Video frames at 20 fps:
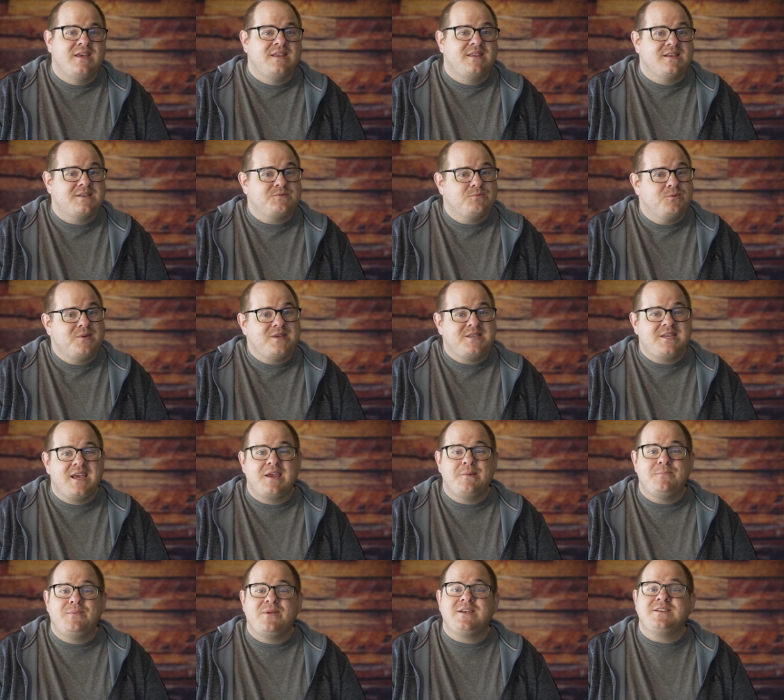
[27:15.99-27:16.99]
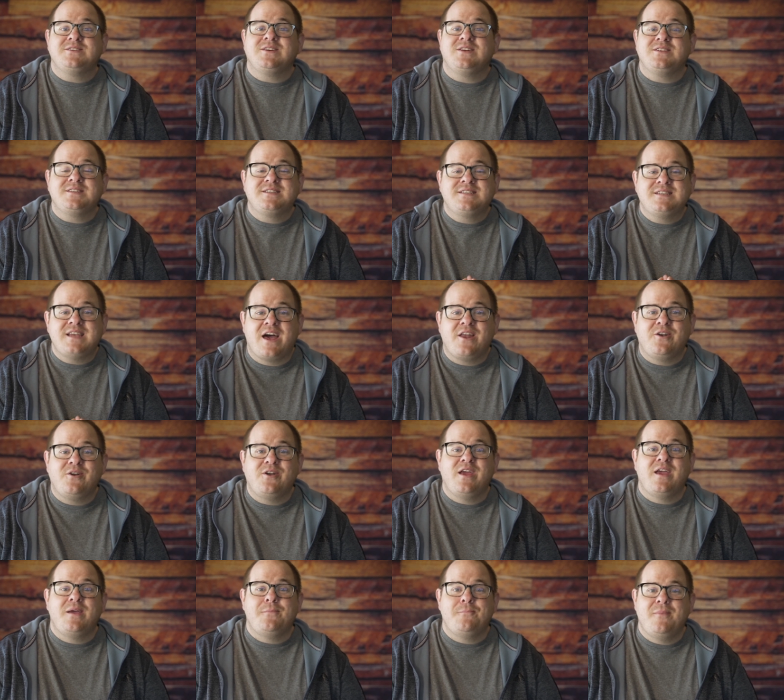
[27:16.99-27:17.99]
This will be taking place on
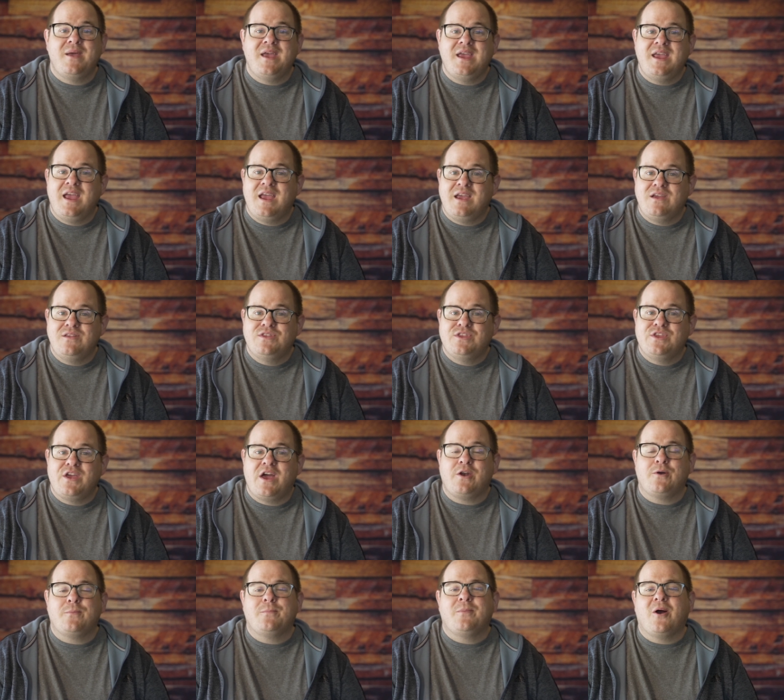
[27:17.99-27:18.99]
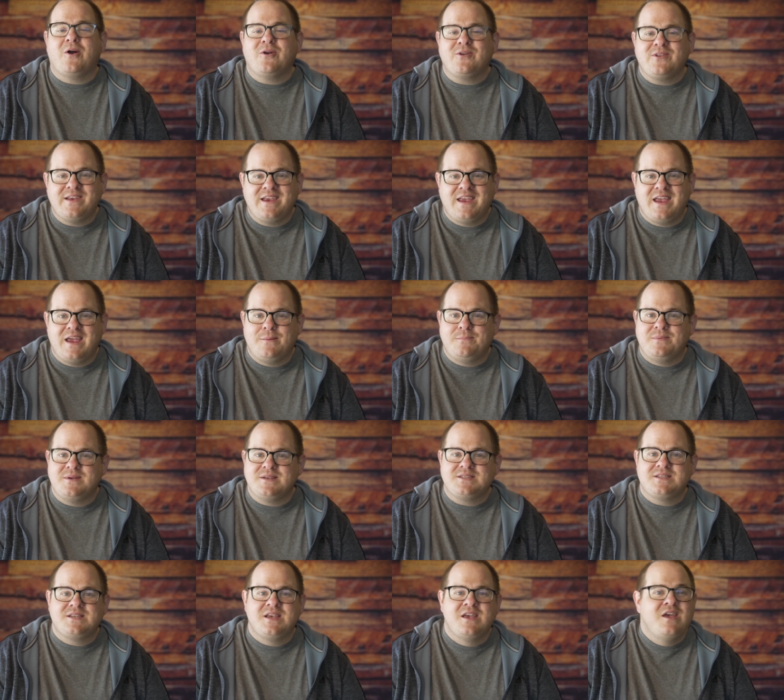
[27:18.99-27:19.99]
Saturday, May 8th at our Parkland
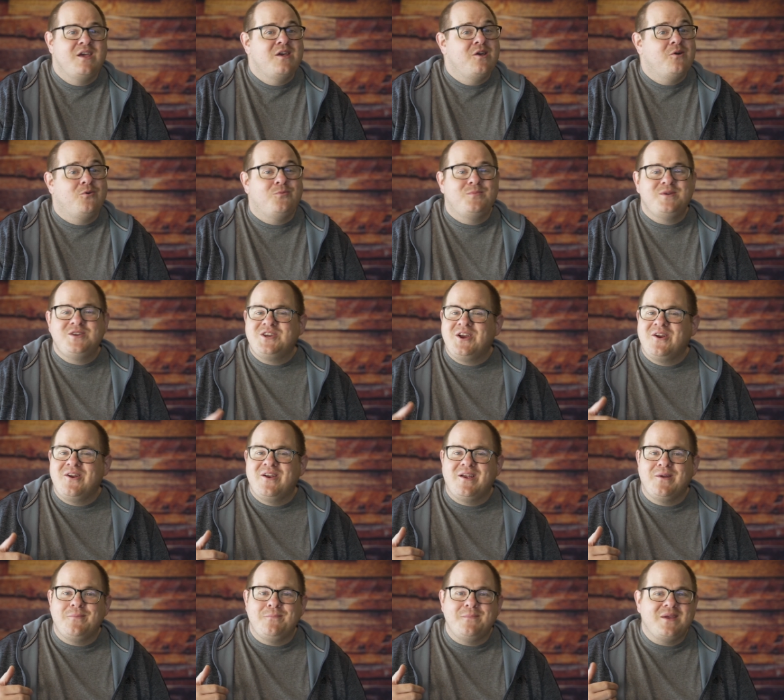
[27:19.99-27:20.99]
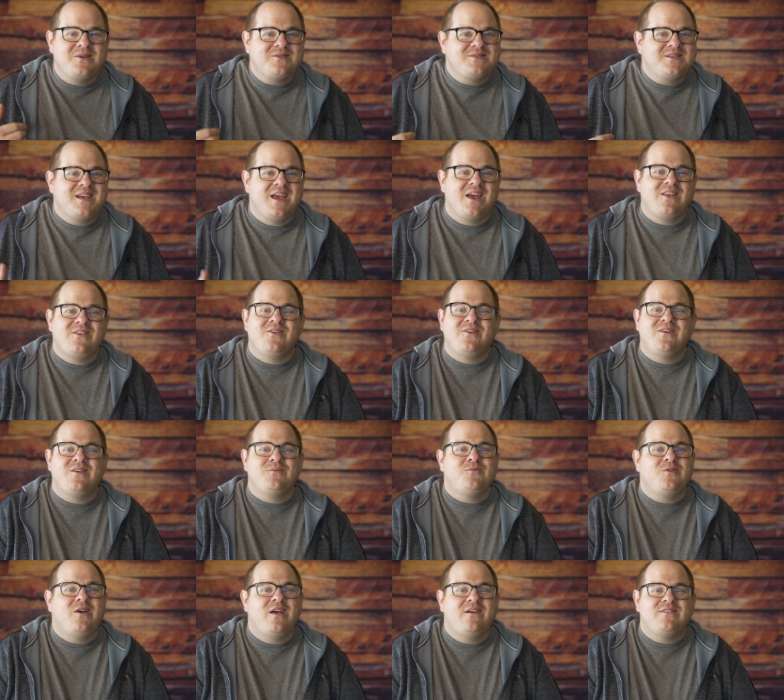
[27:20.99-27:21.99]
campus. We'll be sharing a meal together,
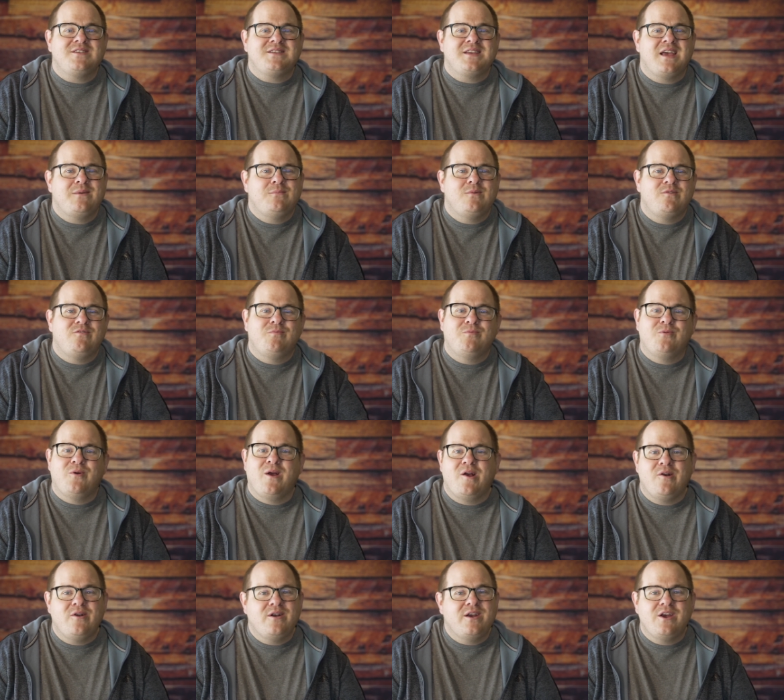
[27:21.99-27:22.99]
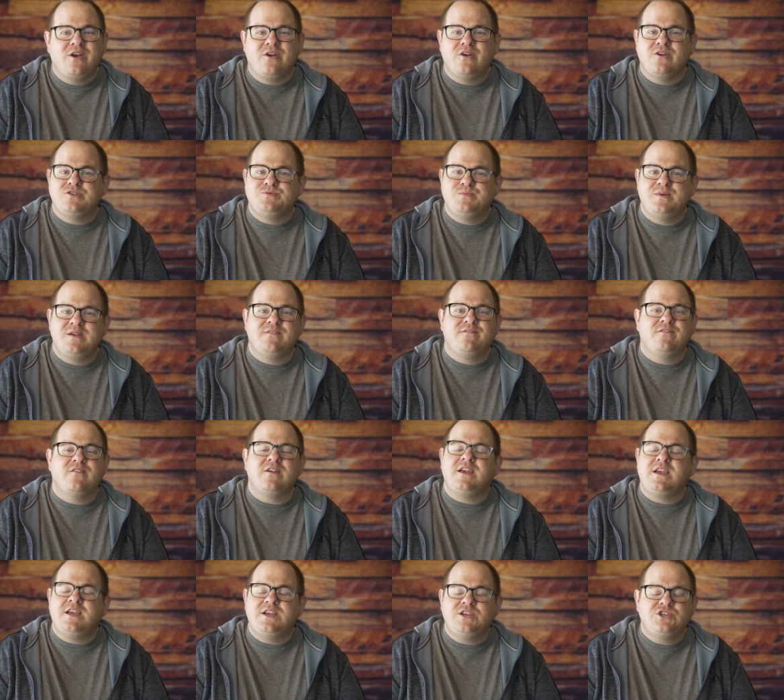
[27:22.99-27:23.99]
and we'll have a time of prayer and encouragement
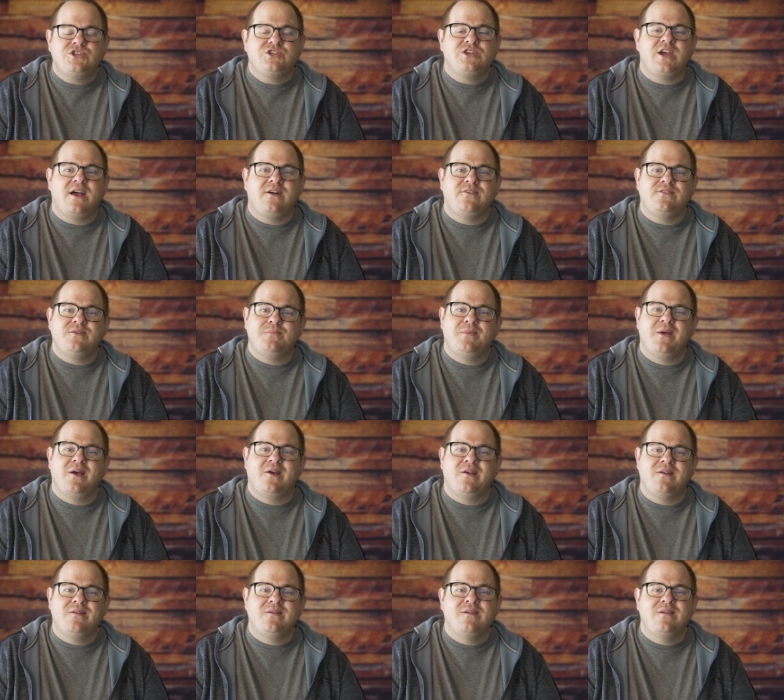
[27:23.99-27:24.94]
for each child and parent.